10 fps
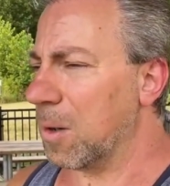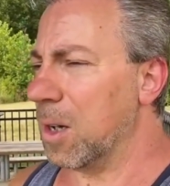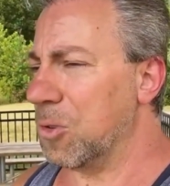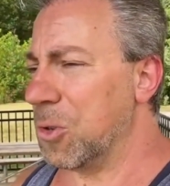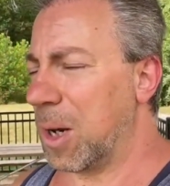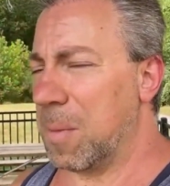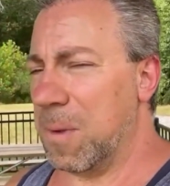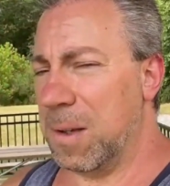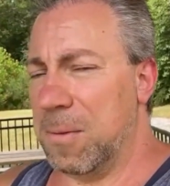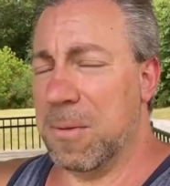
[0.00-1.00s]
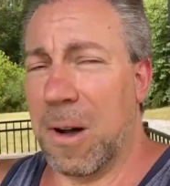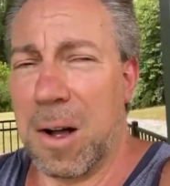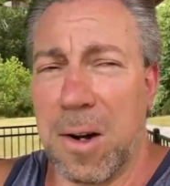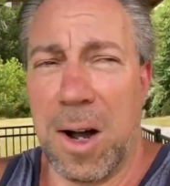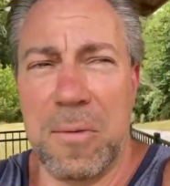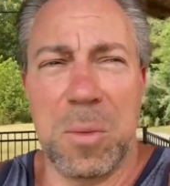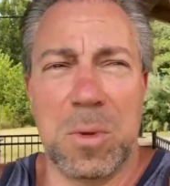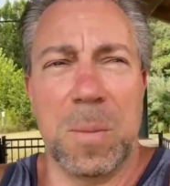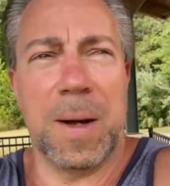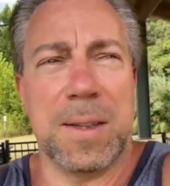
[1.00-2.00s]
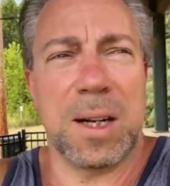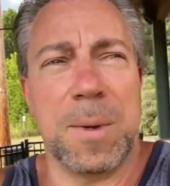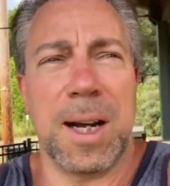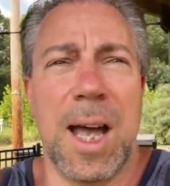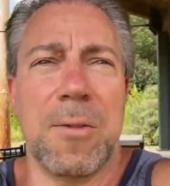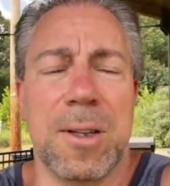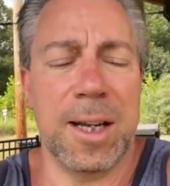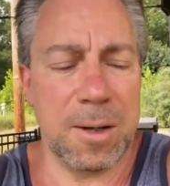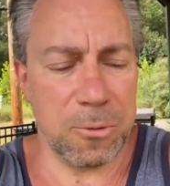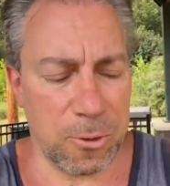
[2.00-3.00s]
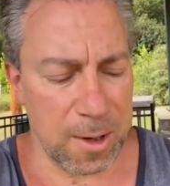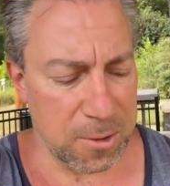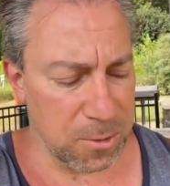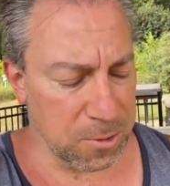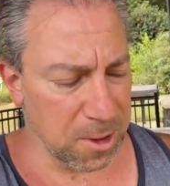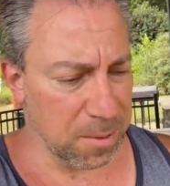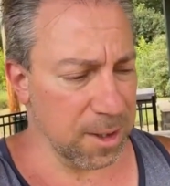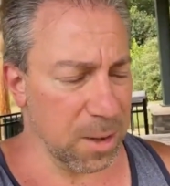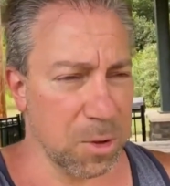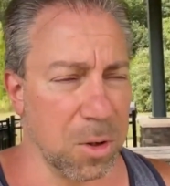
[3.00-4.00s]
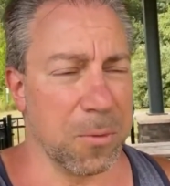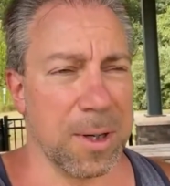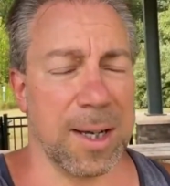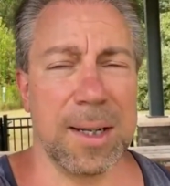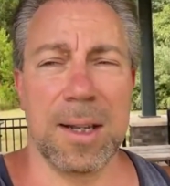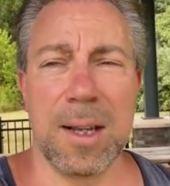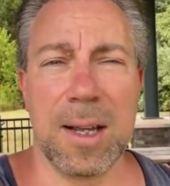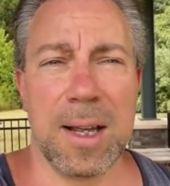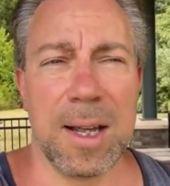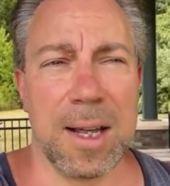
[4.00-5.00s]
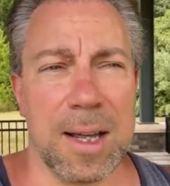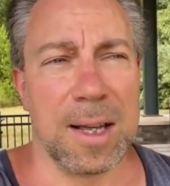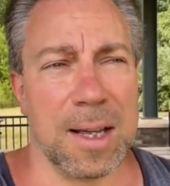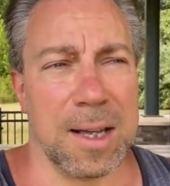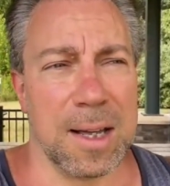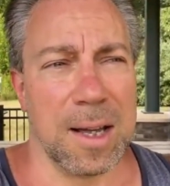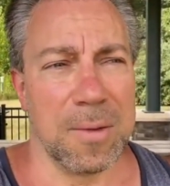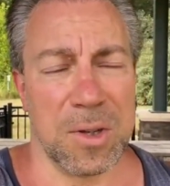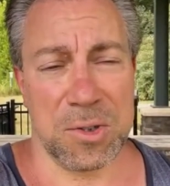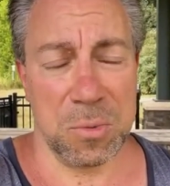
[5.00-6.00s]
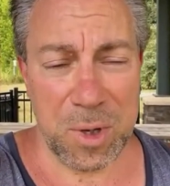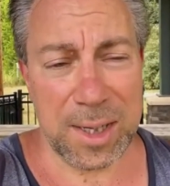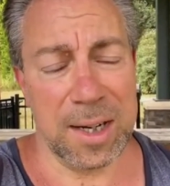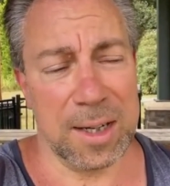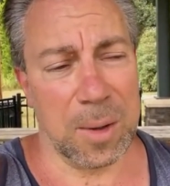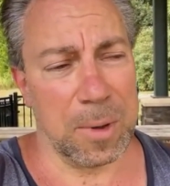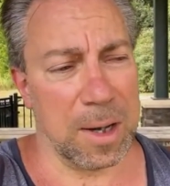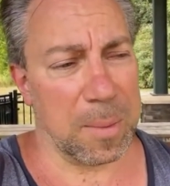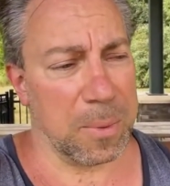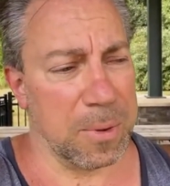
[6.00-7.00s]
And should I be uncomfortable about that? I mean, I have a lady friend who's going to be coming over again this weekend coming up.